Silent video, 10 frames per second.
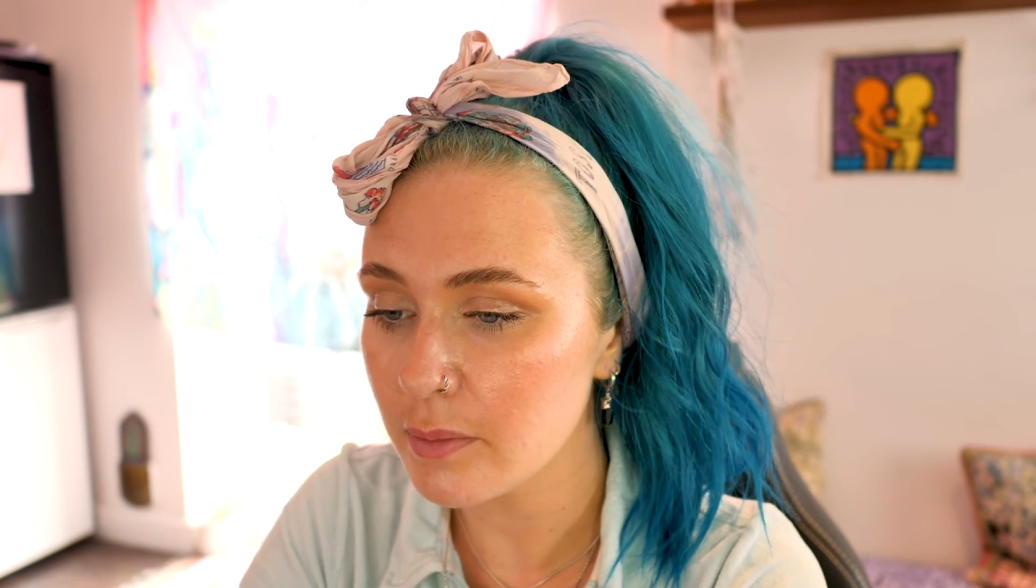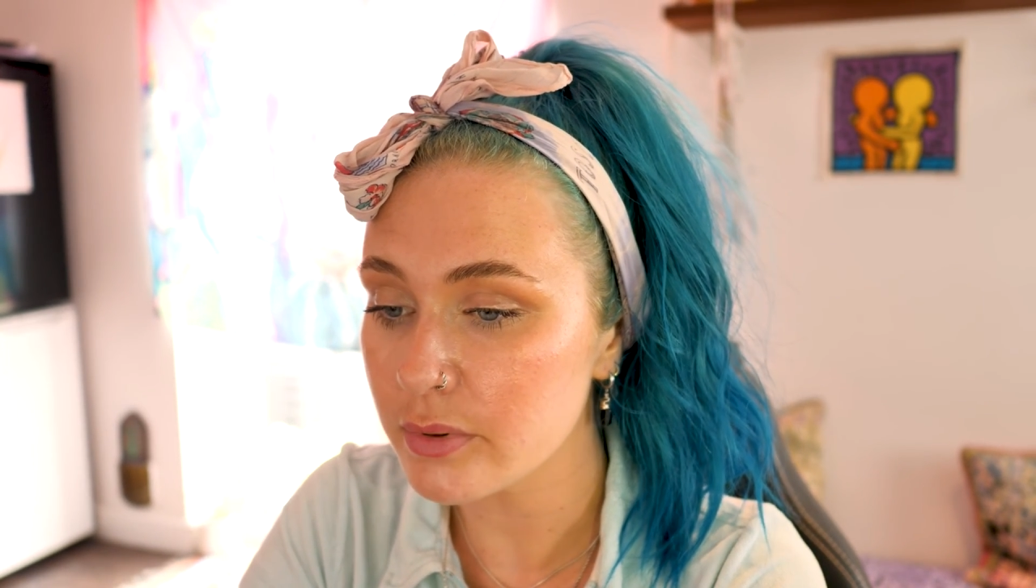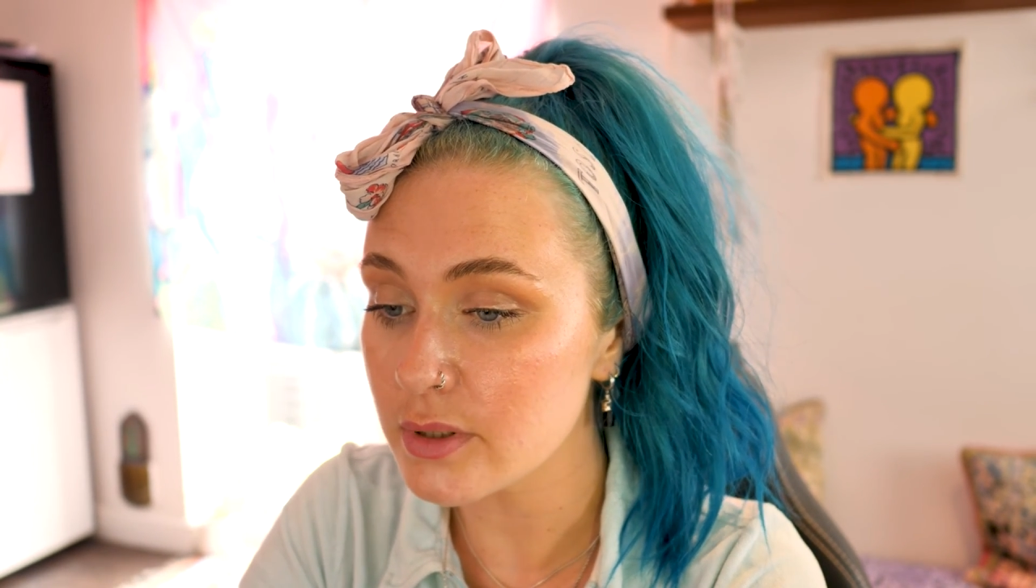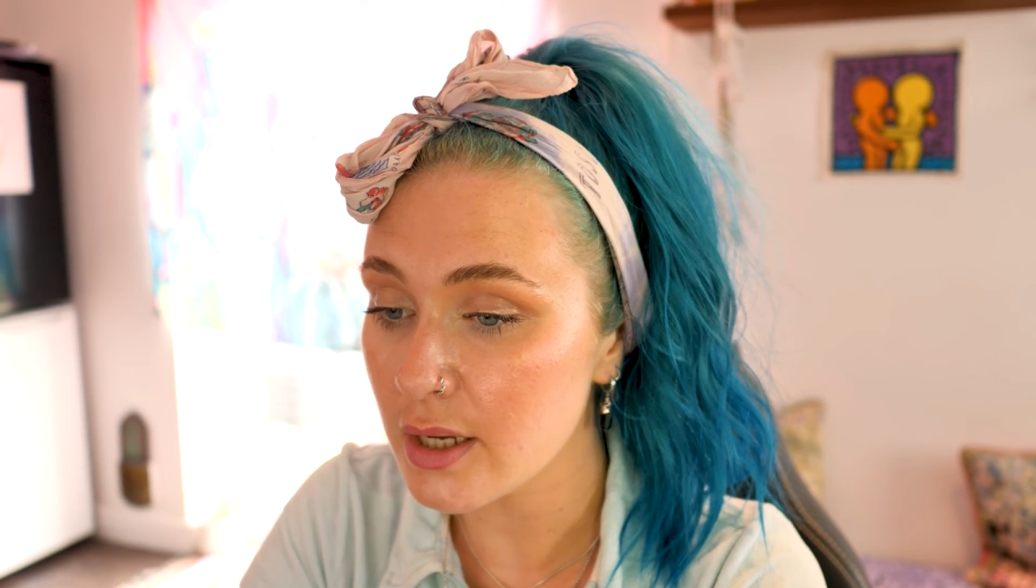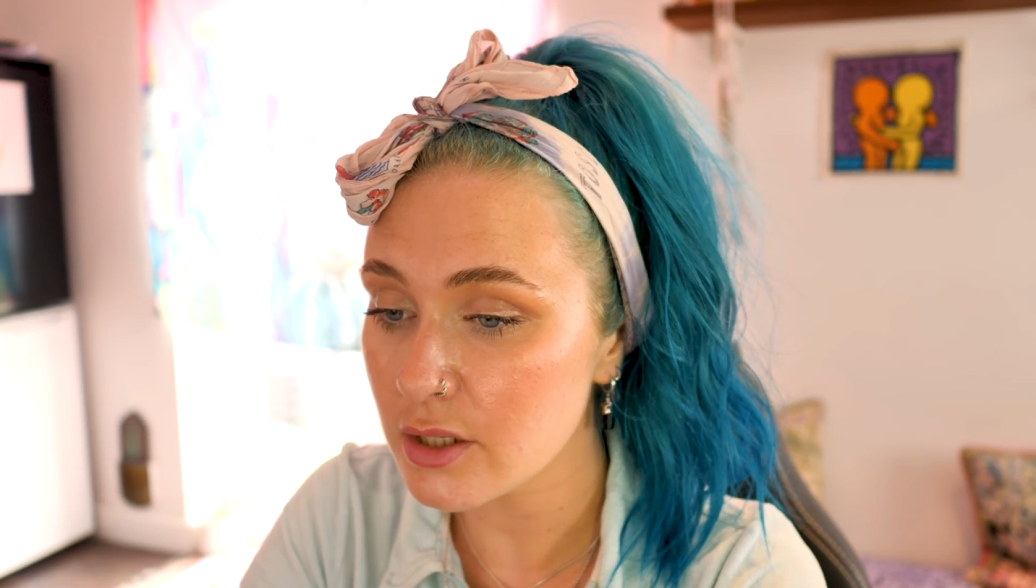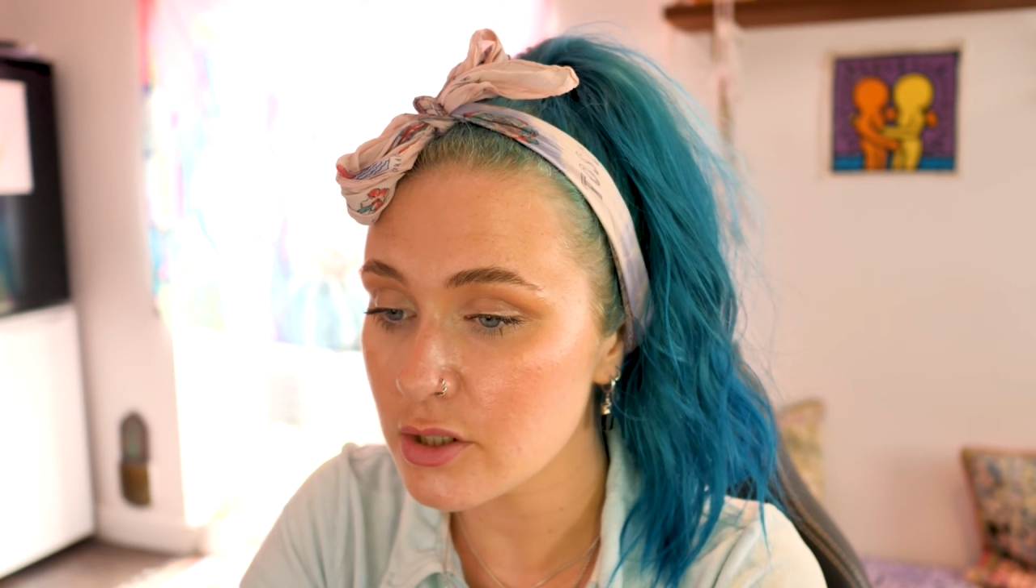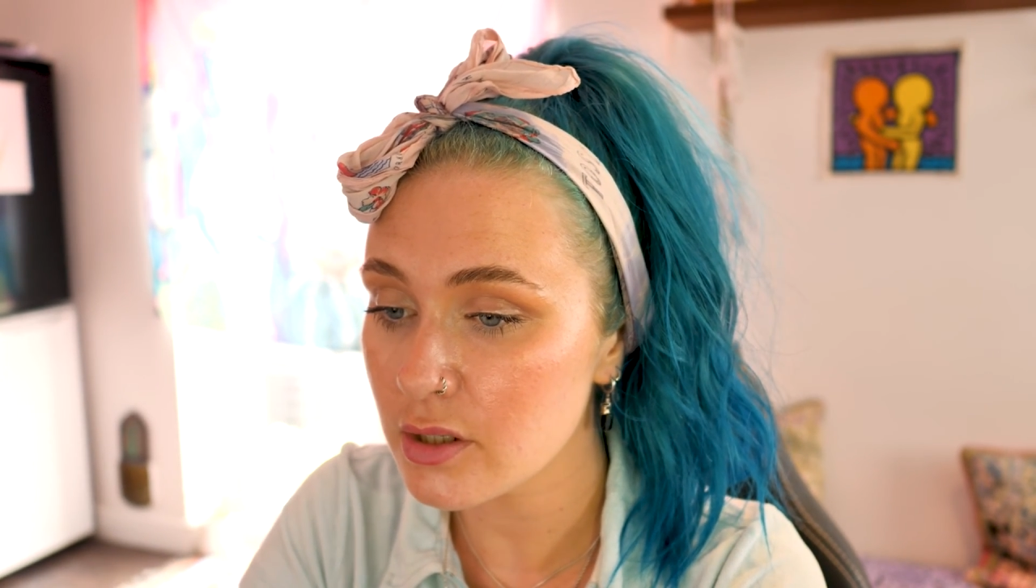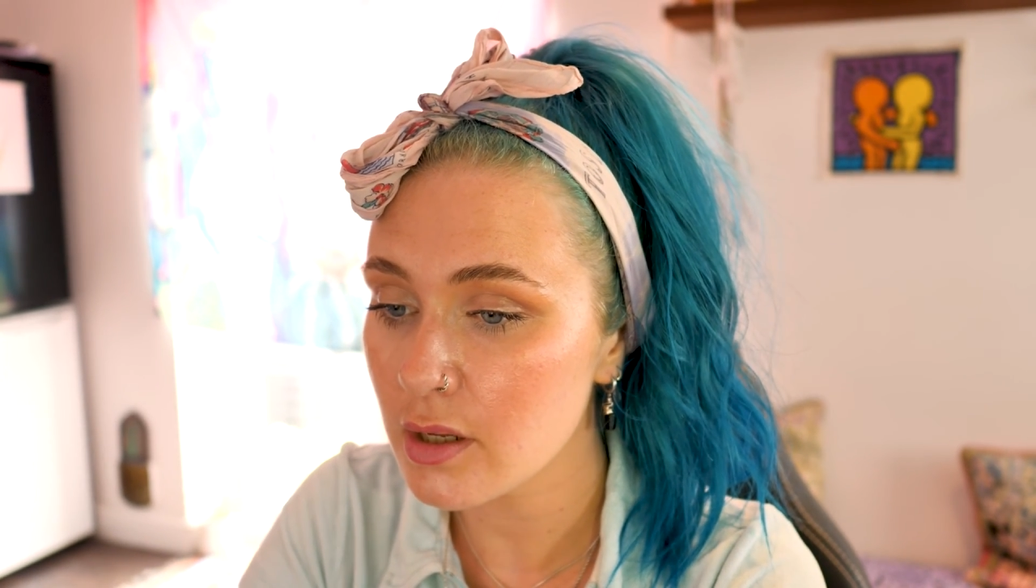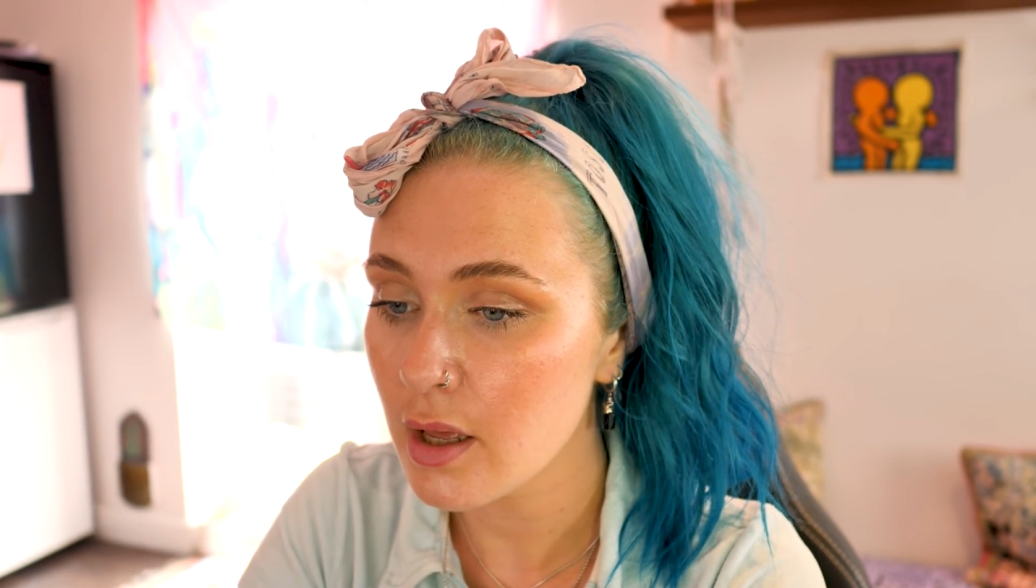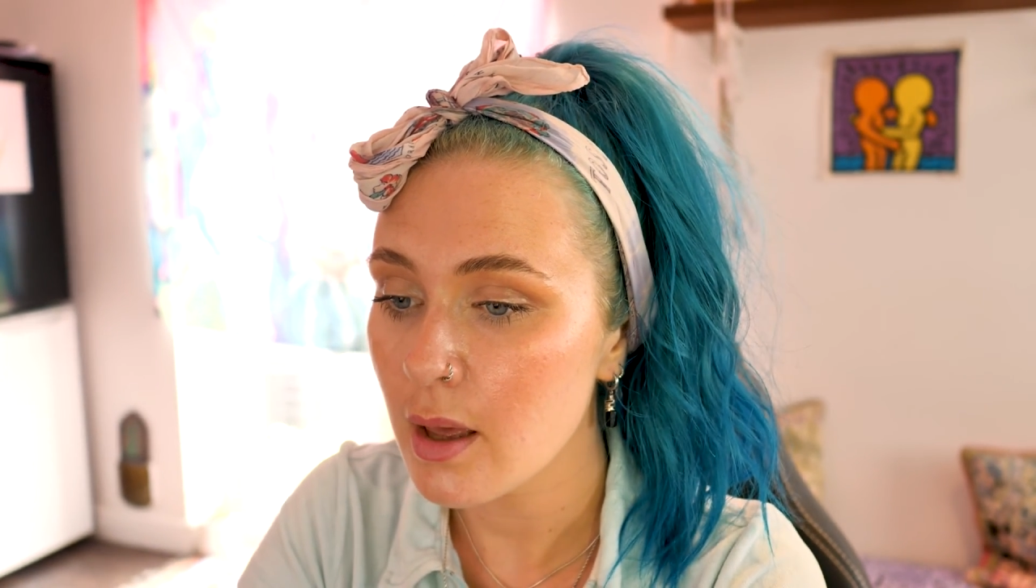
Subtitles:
protection,